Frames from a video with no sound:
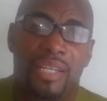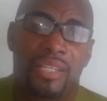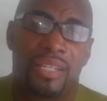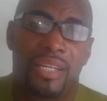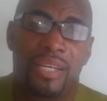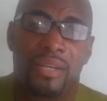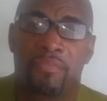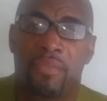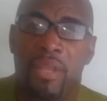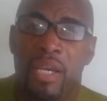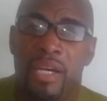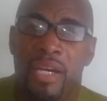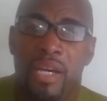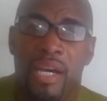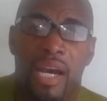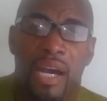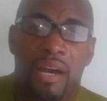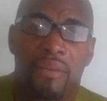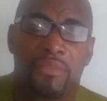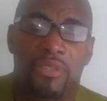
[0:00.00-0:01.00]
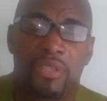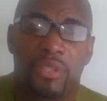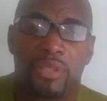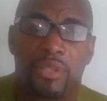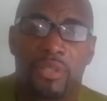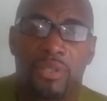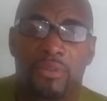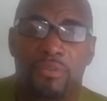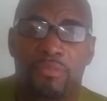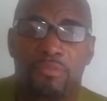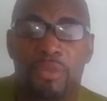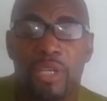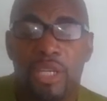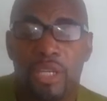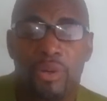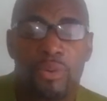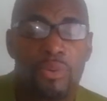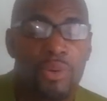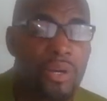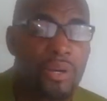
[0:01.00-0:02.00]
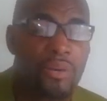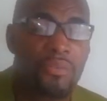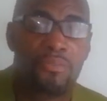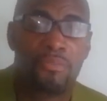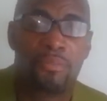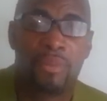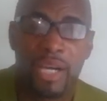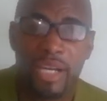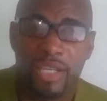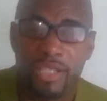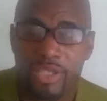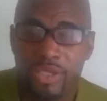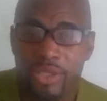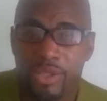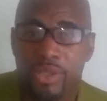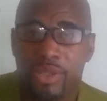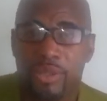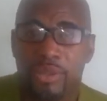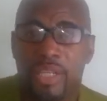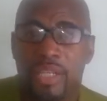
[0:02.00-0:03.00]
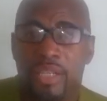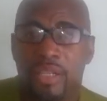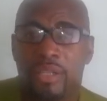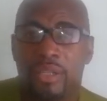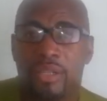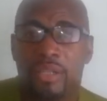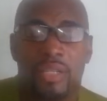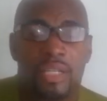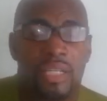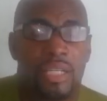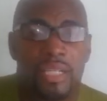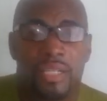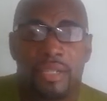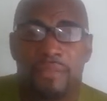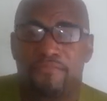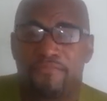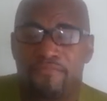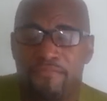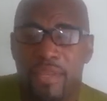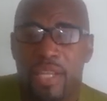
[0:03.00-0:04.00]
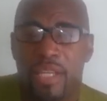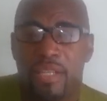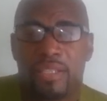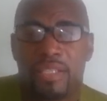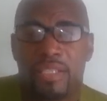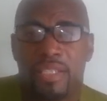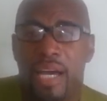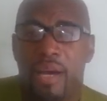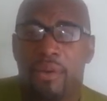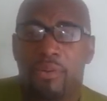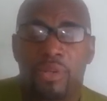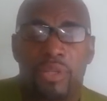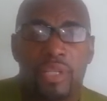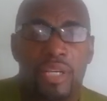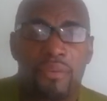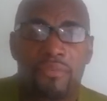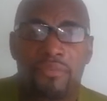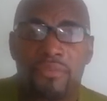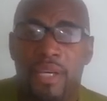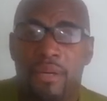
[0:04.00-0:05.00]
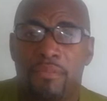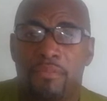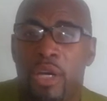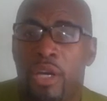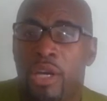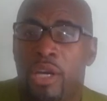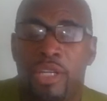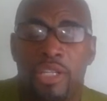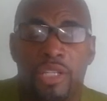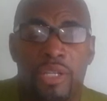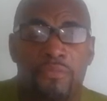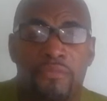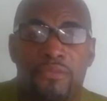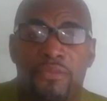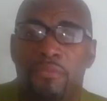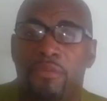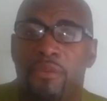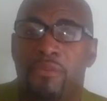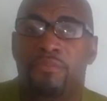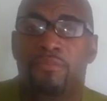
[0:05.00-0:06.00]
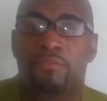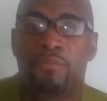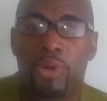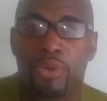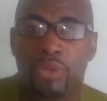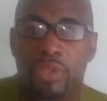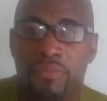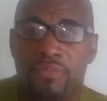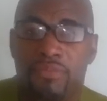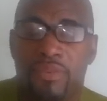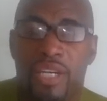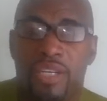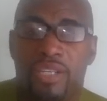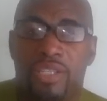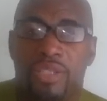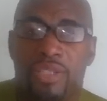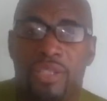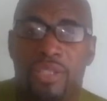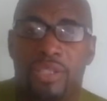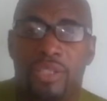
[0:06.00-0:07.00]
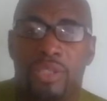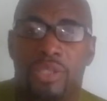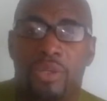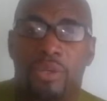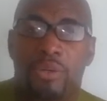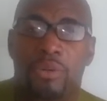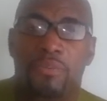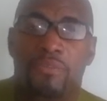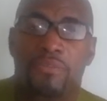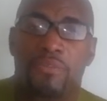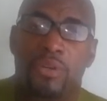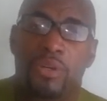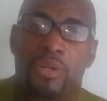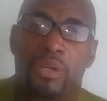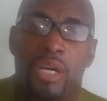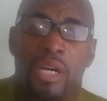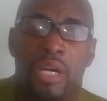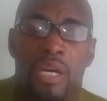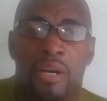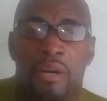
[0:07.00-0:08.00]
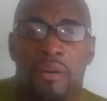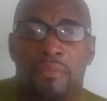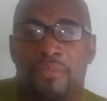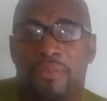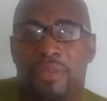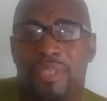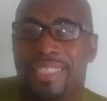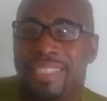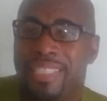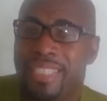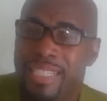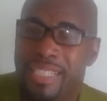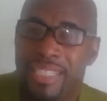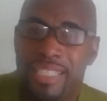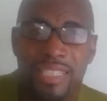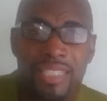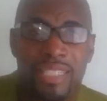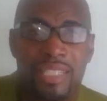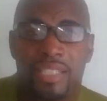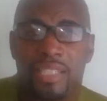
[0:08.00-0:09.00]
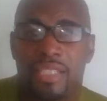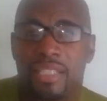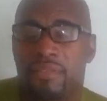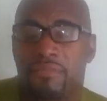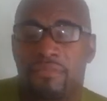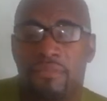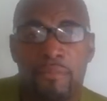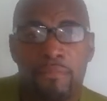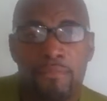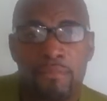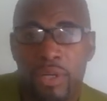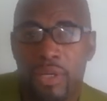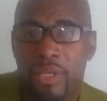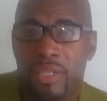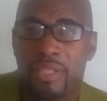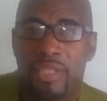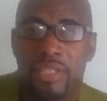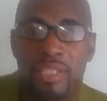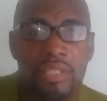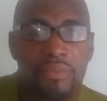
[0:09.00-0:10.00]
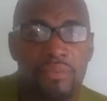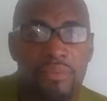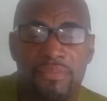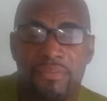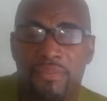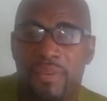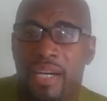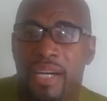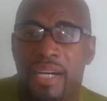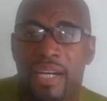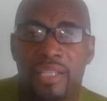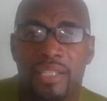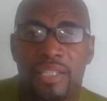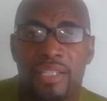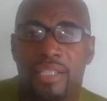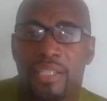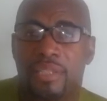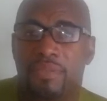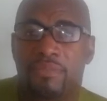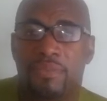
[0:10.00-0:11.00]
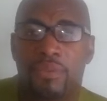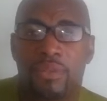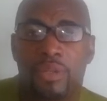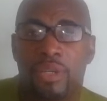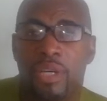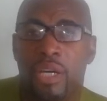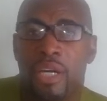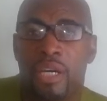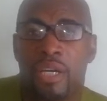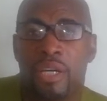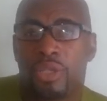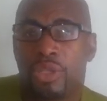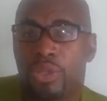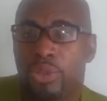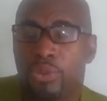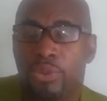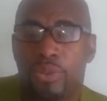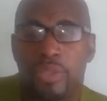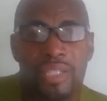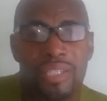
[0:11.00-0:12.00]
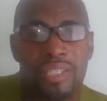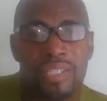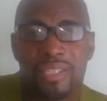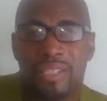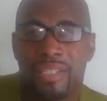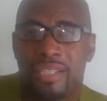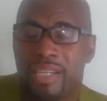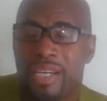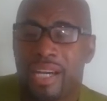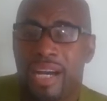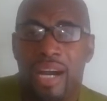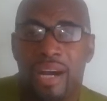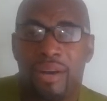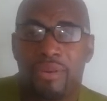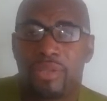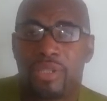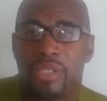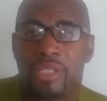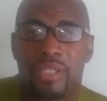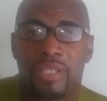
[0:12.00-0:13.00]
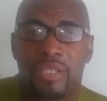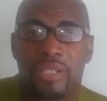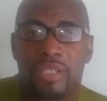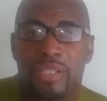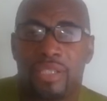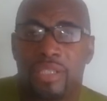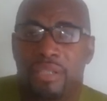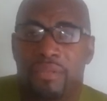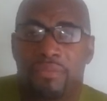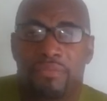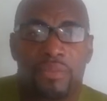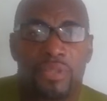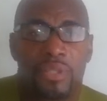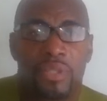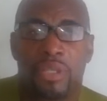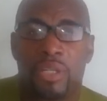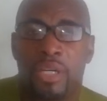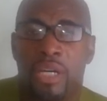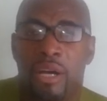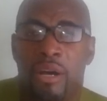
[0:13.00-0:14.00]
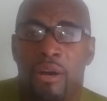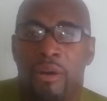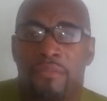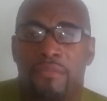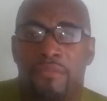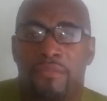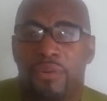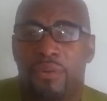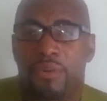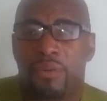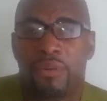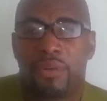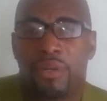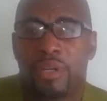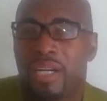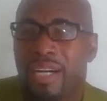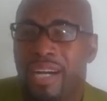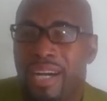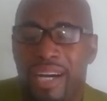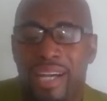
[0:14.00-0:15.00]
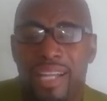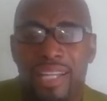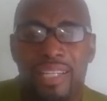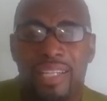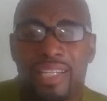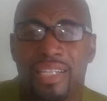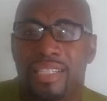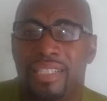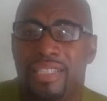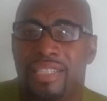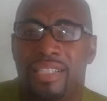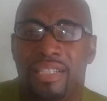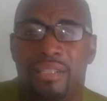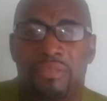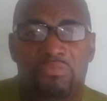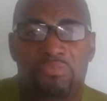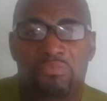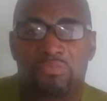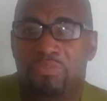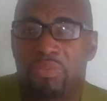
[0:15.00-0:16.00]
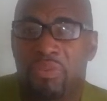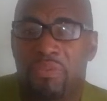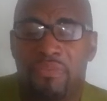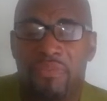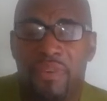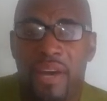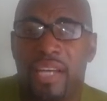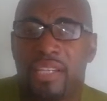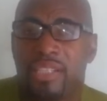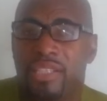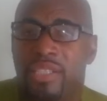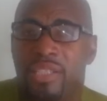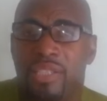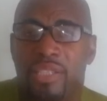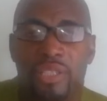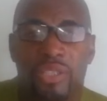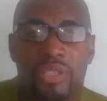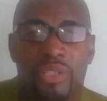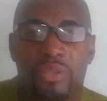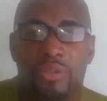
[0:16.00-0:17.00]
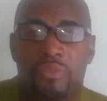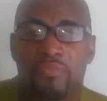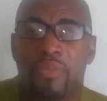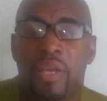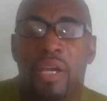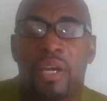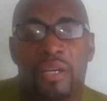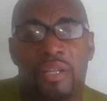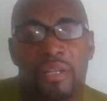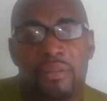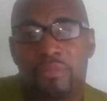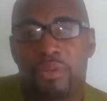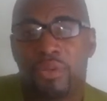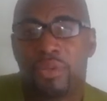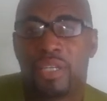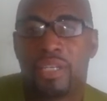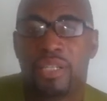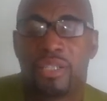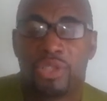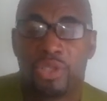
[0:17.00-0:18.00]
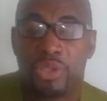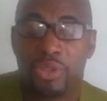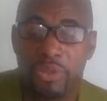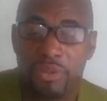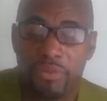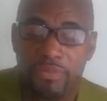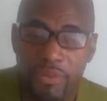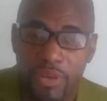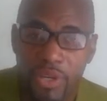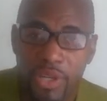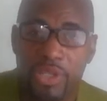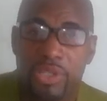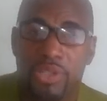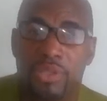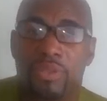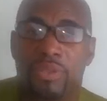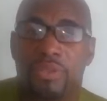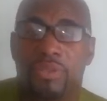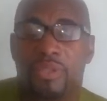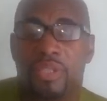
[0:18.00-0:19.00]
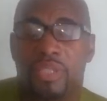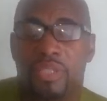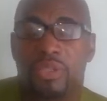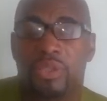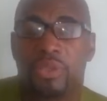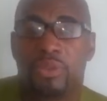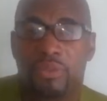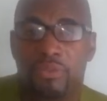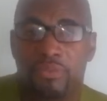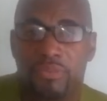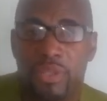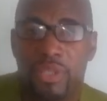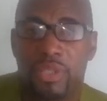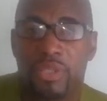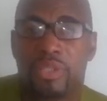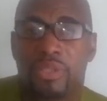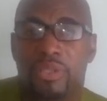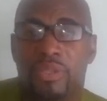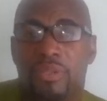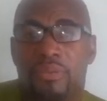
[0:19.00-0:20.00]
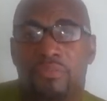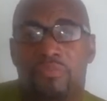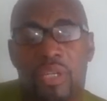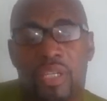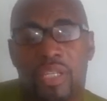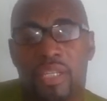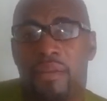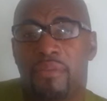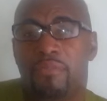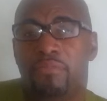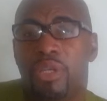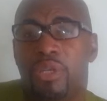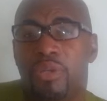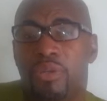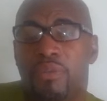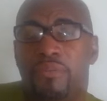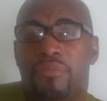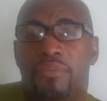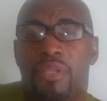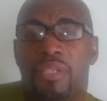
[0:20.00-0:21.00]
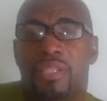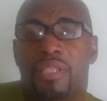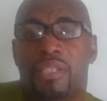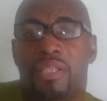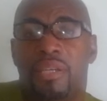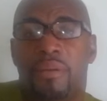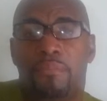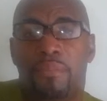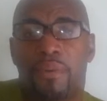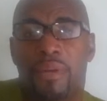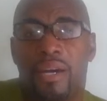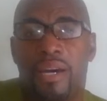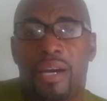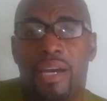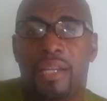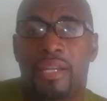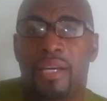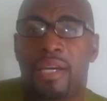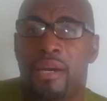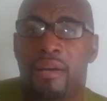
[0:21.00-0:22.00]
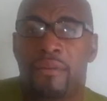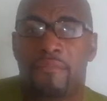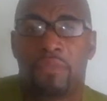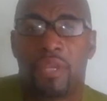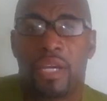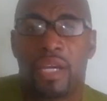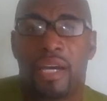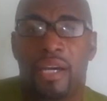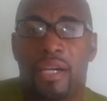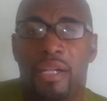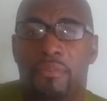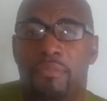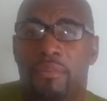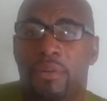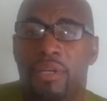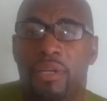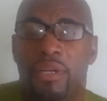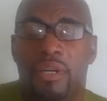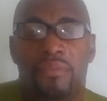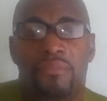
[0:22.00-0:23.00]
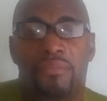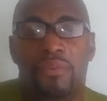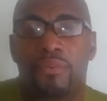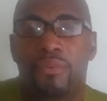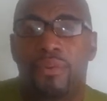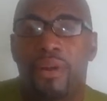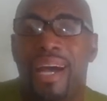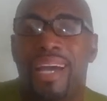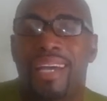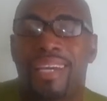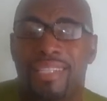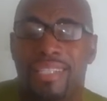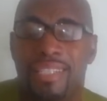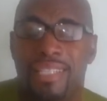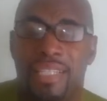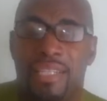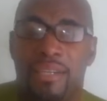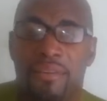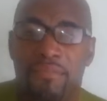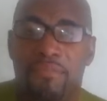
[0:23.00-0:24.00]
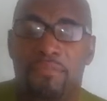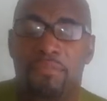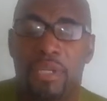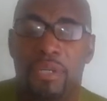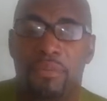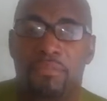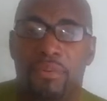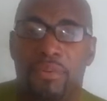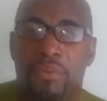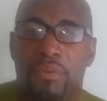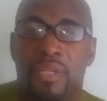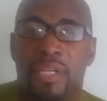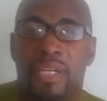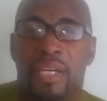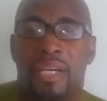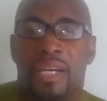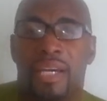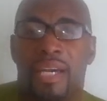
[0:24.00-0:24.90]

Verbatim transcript: I think after being aware of my story um, th that will give them some form of motivation so for for teachers, for mothers, for fathers, for tutors and counselors, for, for college professors. Um, the book is universal. It's universal. It can be universally applied to a variety of people.